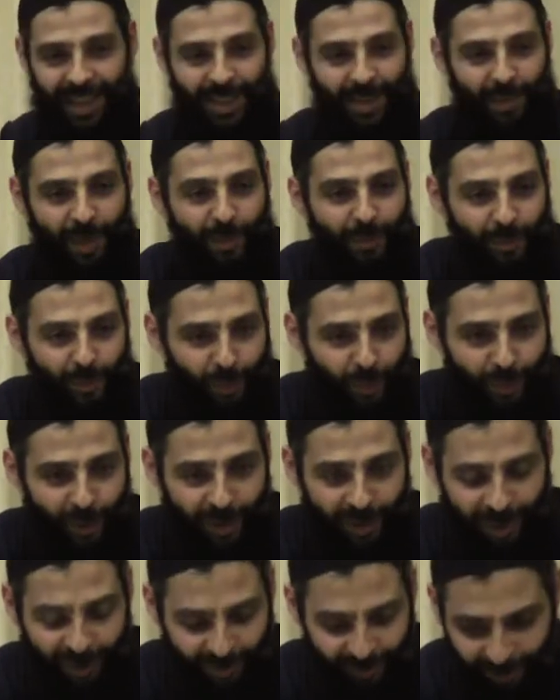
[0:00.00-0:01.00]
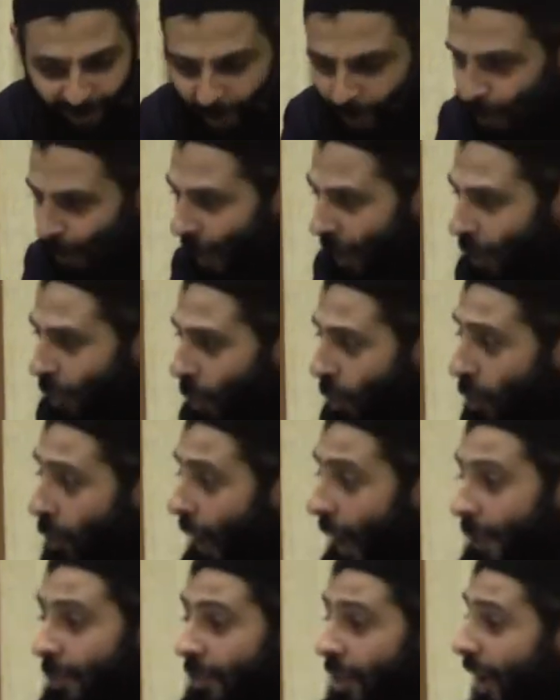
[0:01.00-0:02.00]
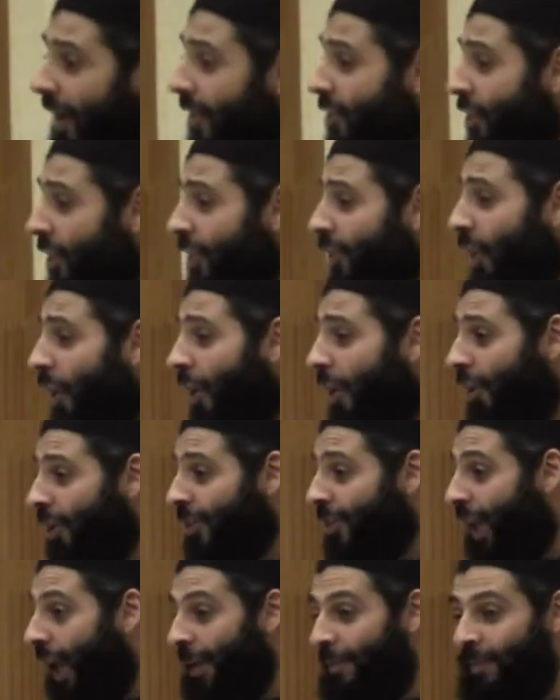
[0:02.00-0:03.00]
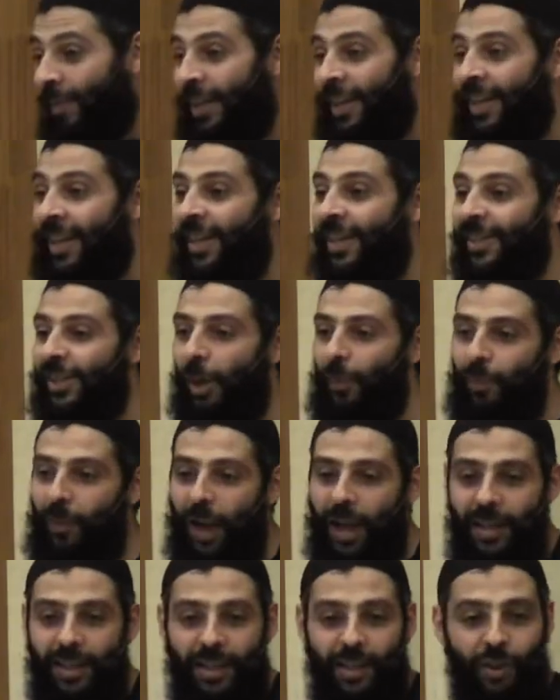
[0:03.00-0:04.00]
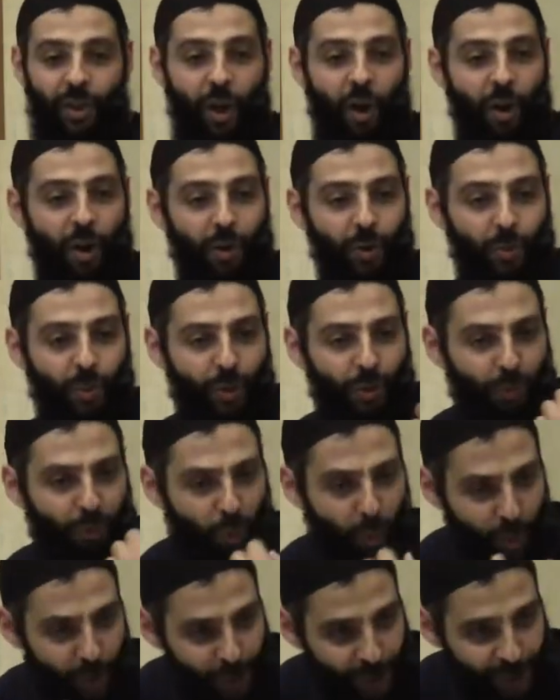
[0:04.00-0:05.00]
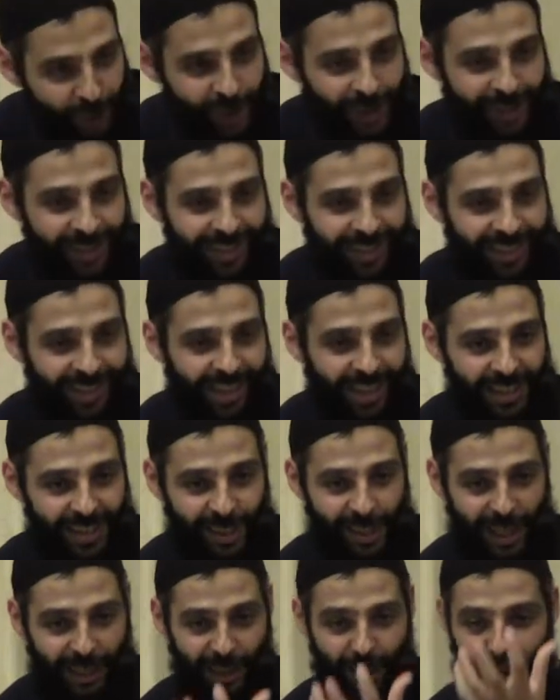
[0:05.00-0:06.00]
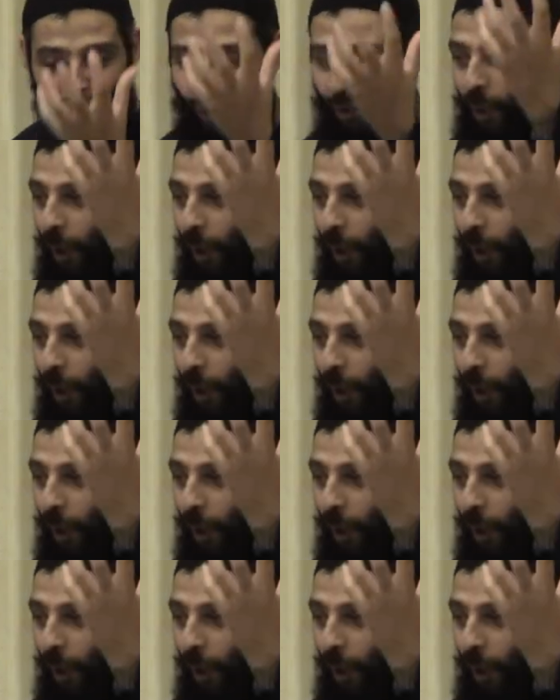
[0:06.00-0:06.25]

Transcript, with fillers: yani, Imam uh, Uthman told you, I'm nourishing the heart, I'm supplying the heart with forces. It's getting